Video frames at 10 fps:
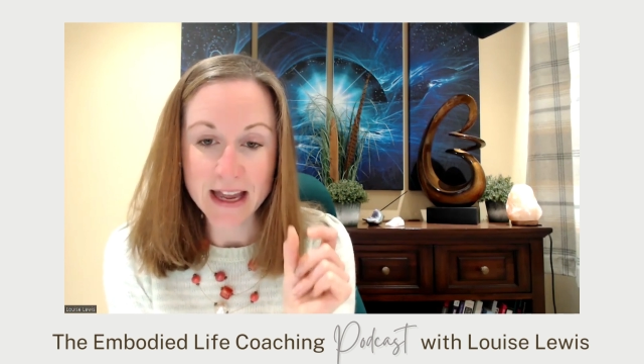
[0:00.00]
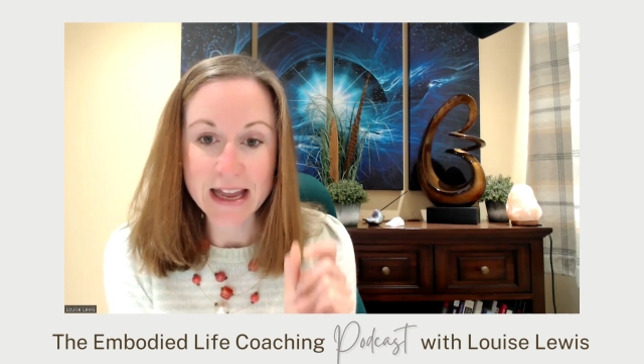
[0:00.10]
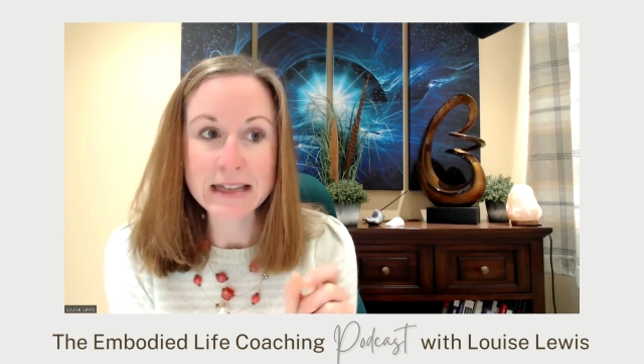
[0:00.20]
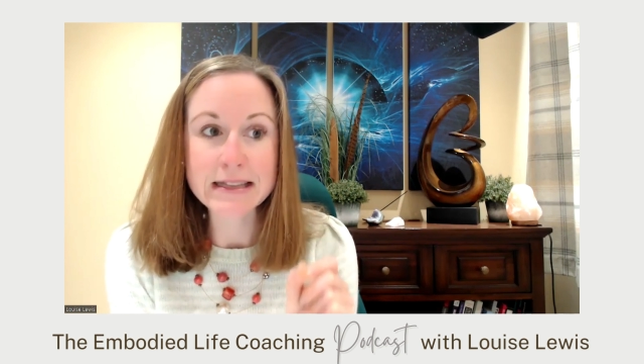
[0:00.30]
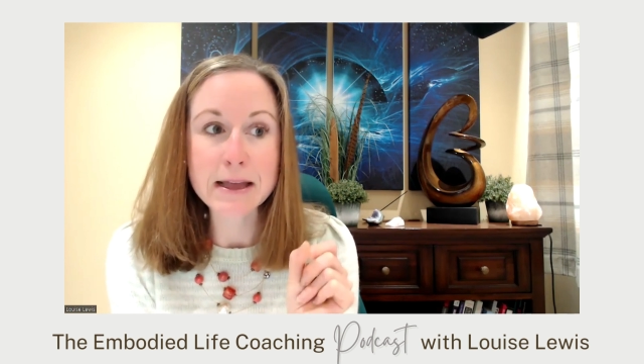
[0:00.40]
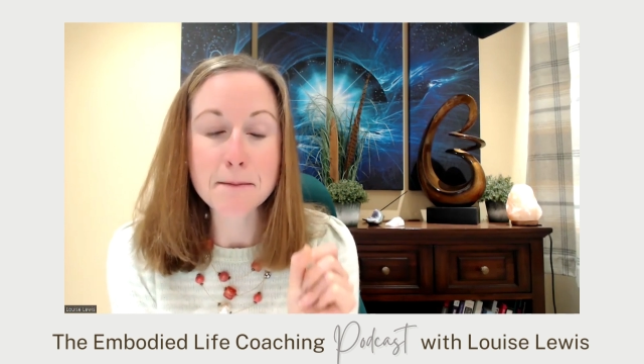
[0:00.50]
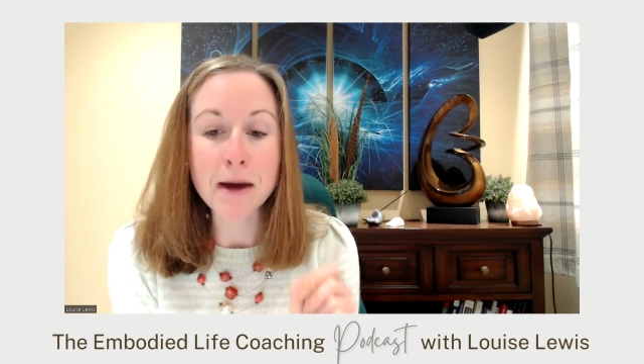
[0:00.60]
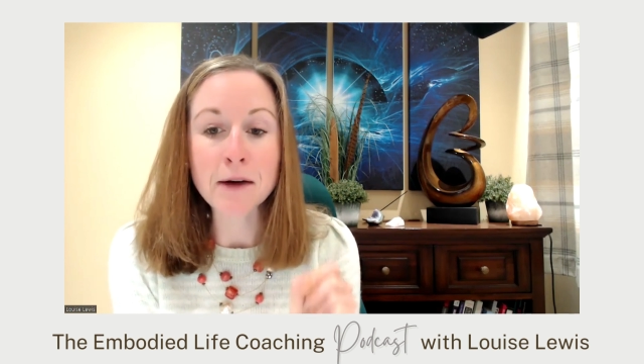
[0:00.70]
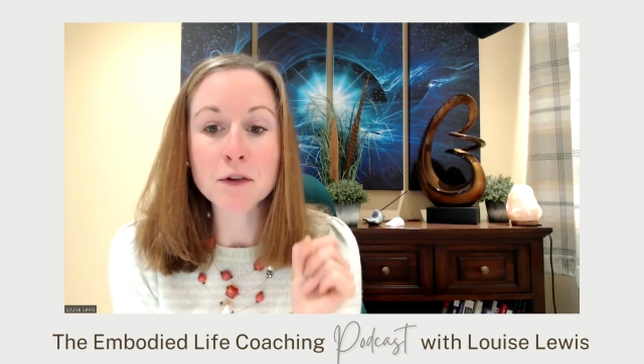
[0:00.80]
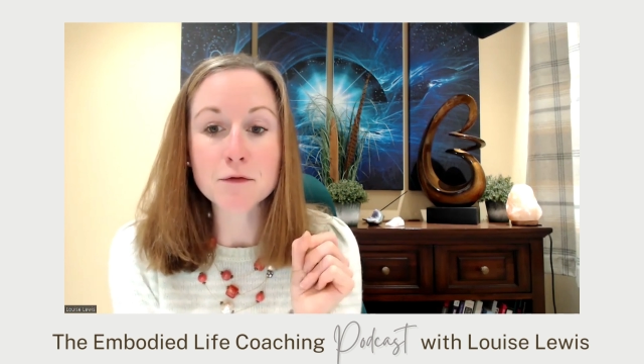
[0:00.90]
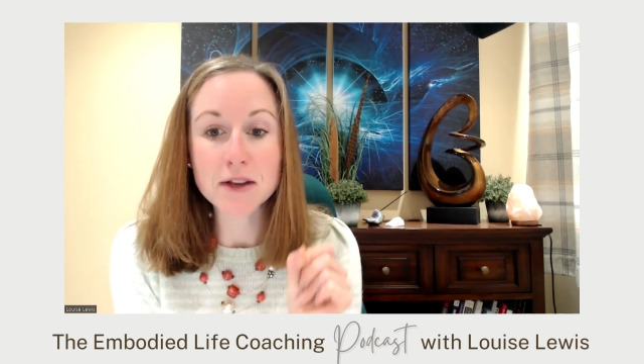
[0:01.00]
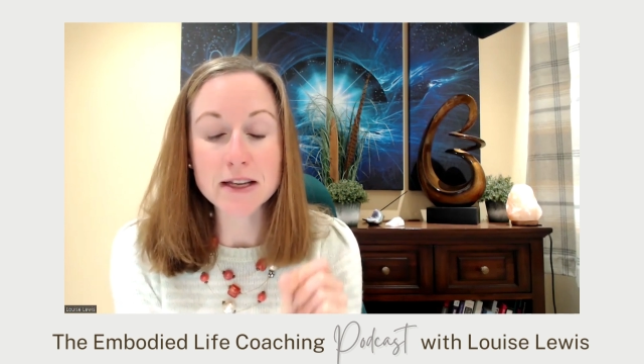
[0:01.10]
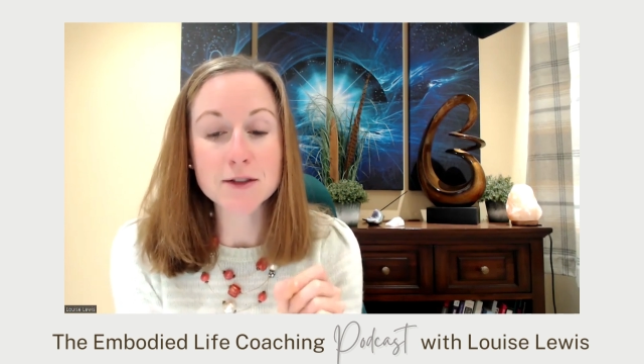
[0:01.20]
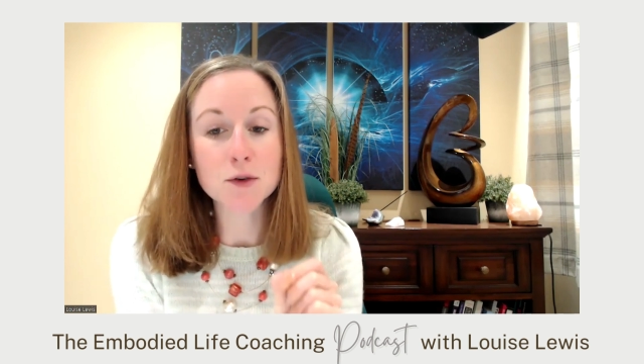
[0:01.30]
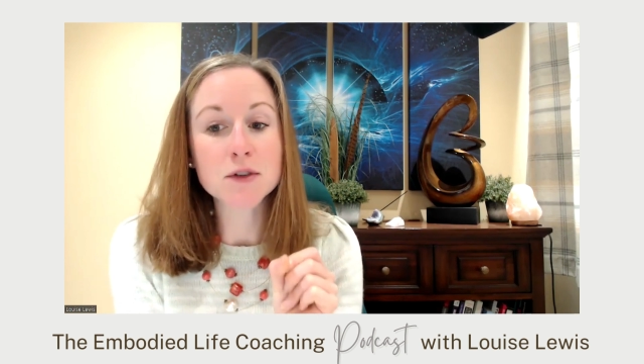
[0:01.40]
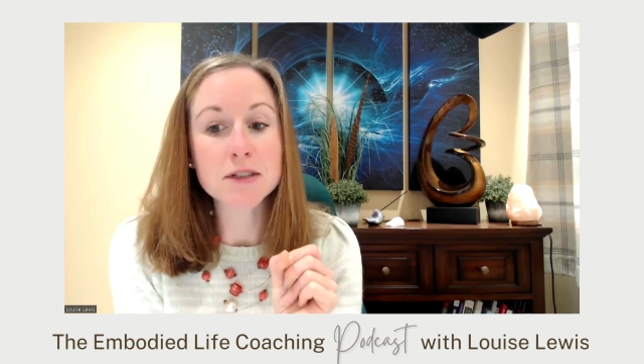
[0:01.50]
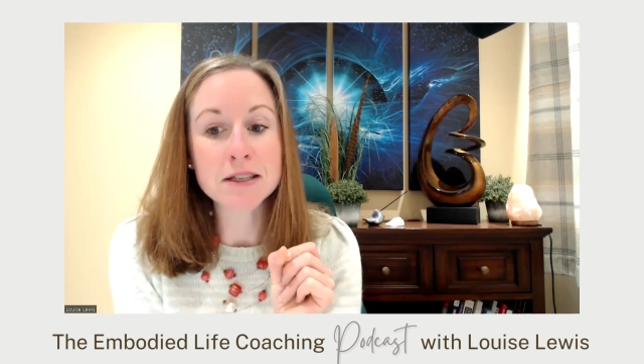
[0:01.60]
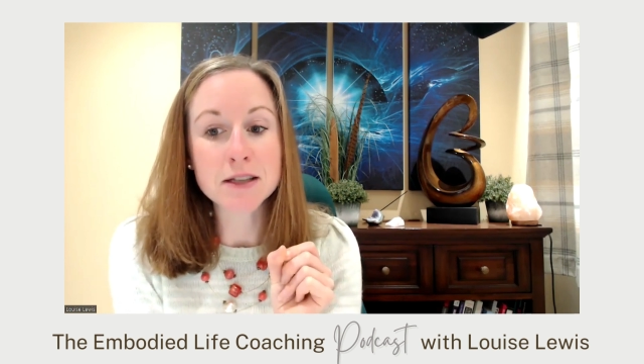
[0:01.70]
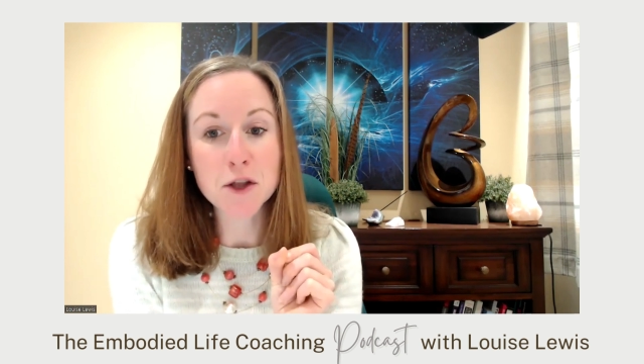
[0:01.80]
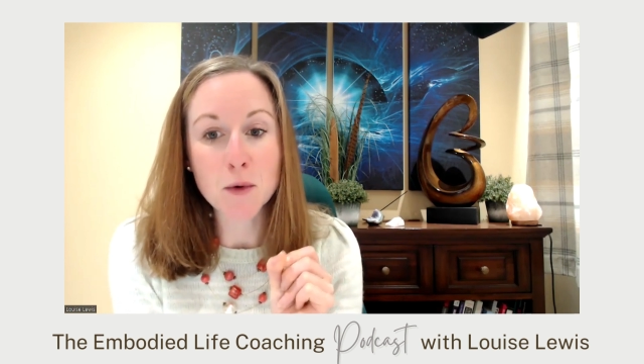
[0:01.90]
is the amount of
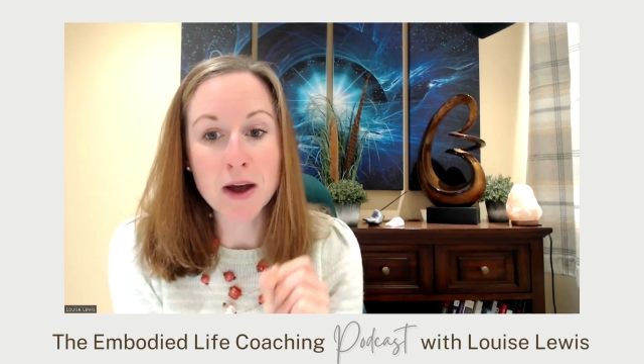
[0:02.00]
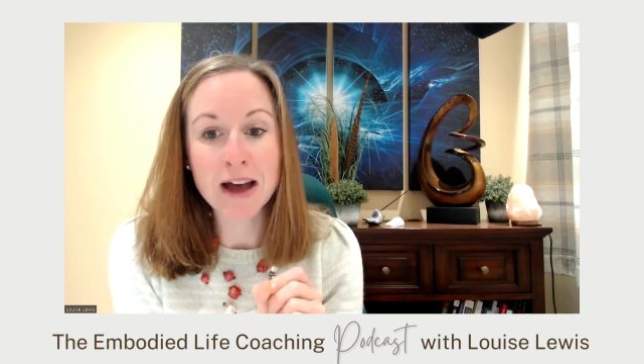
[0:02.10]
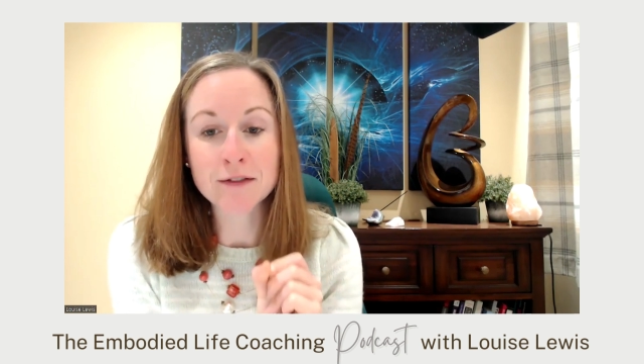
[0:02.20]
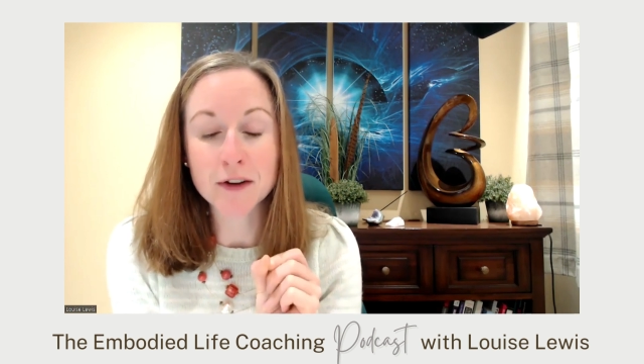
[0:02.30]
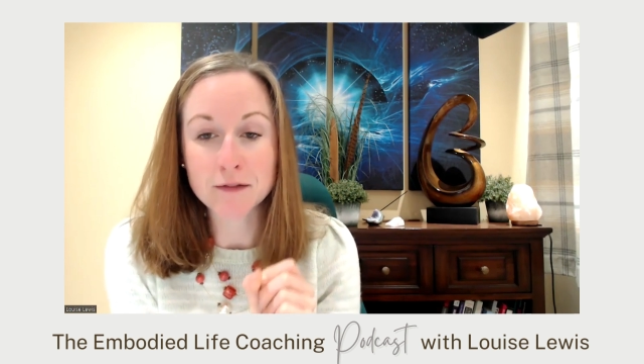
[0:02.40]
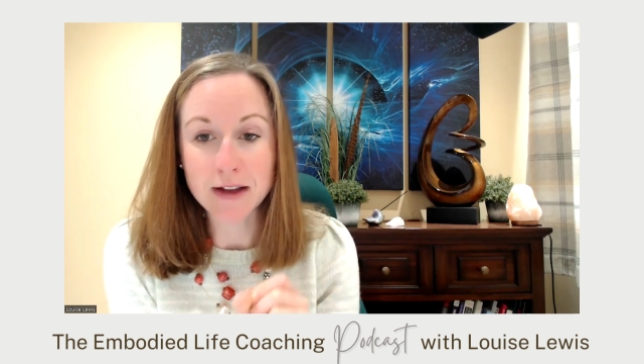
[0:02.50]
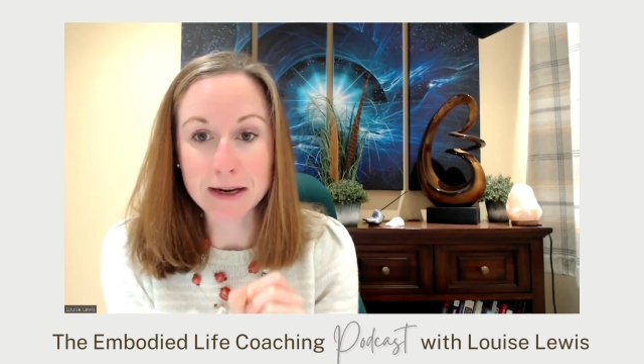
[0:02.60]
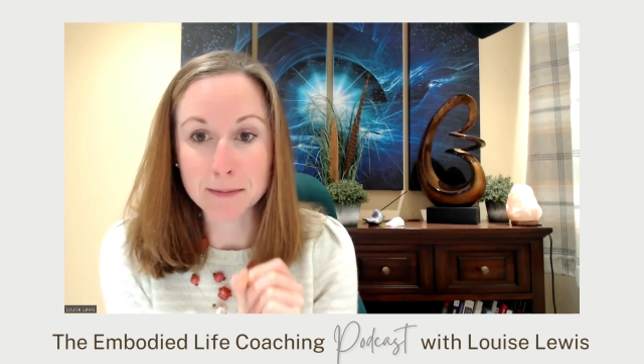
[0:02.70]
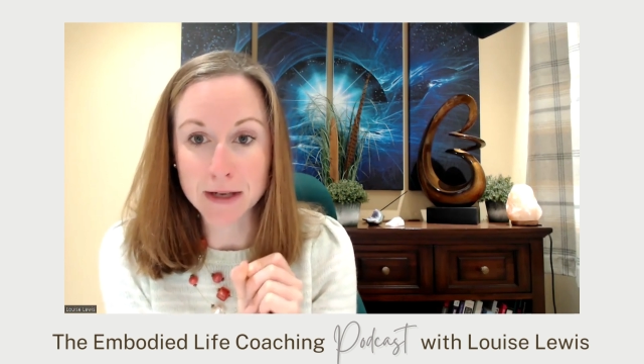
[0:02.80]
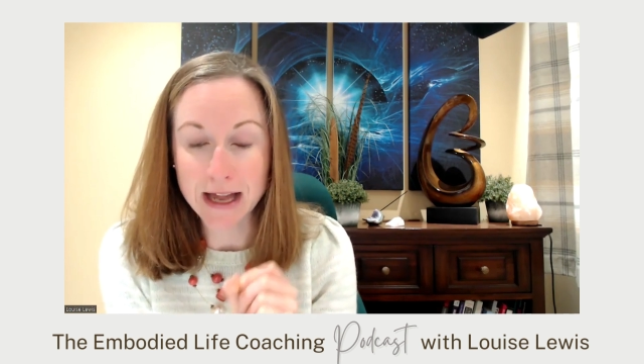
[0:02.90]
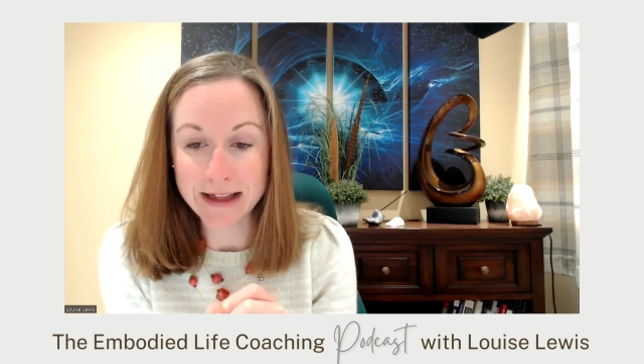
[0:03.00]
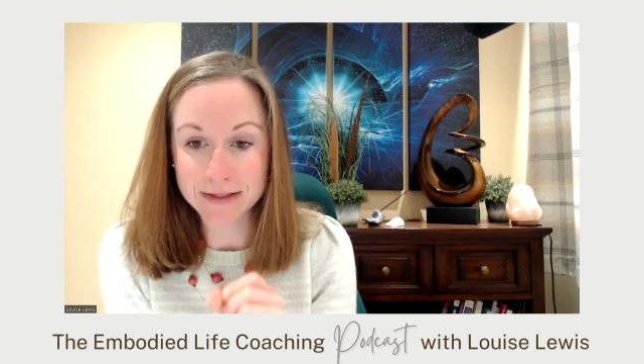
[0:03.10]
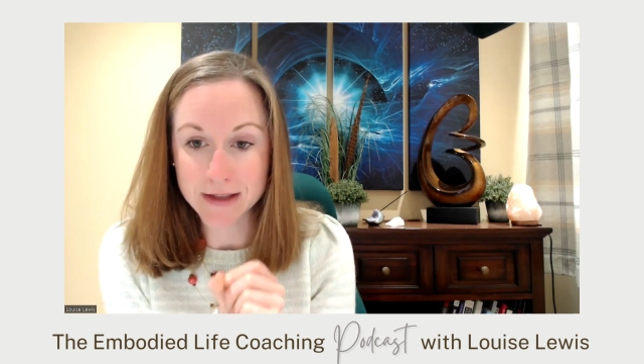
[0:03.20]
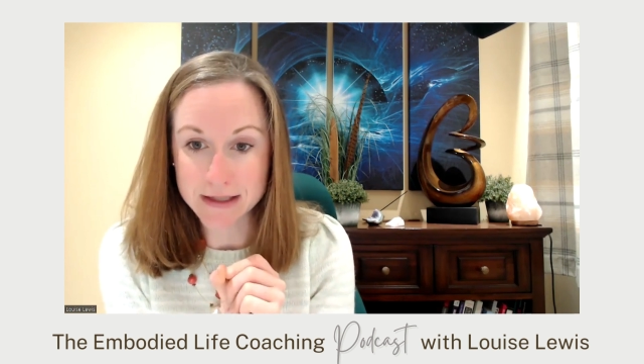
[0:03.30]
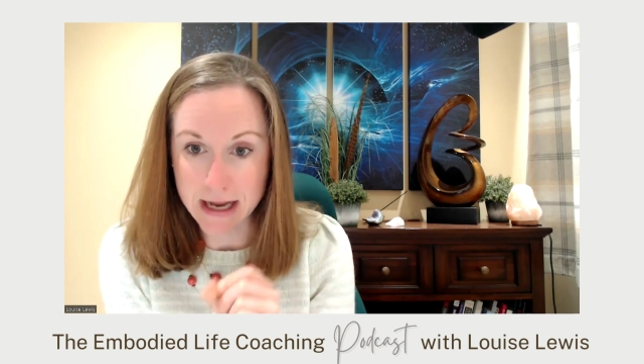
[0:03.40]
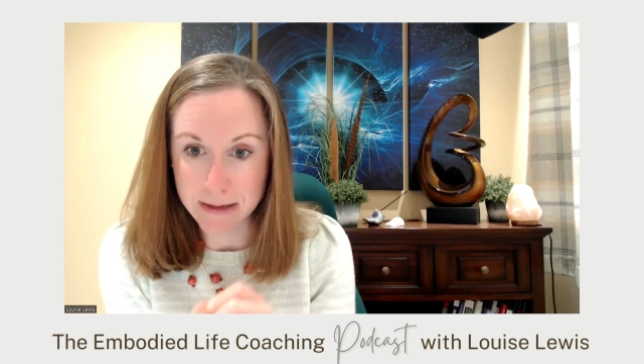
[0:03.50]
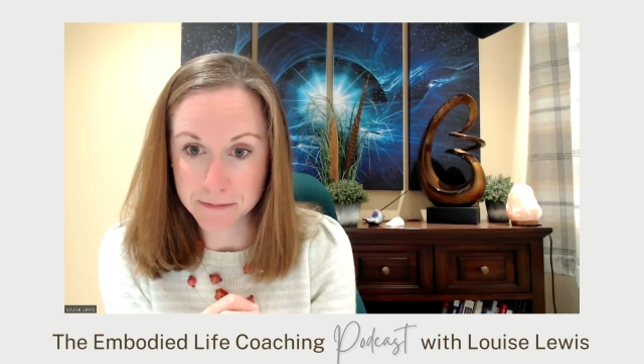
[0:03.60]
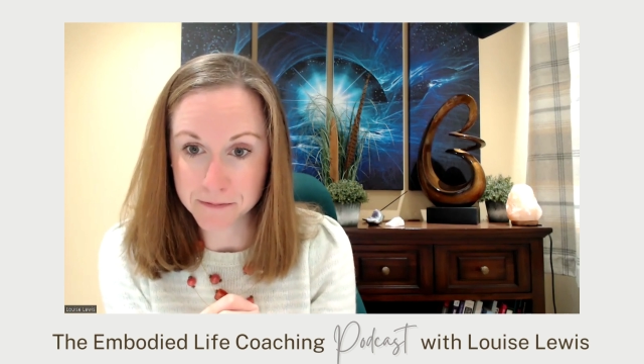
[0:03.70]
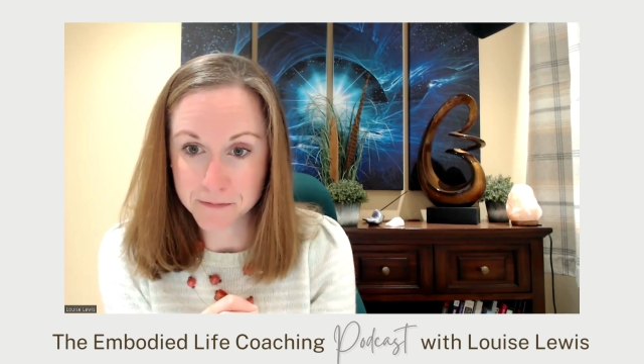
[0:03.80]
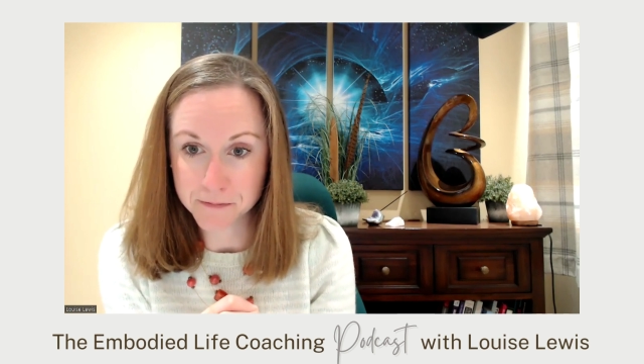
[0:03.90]
resources that you have available at the time.